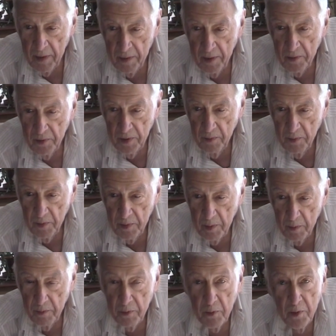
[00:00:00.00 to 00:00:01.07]
There's even
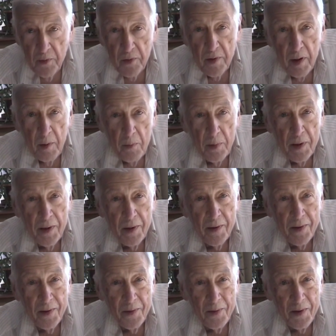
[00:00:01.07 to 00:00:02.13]
some foot
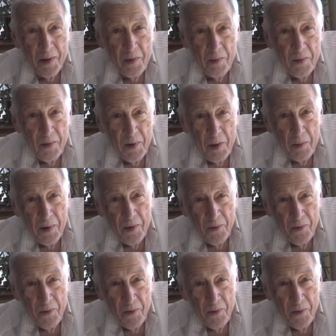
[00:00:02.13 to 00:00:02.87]
stamping and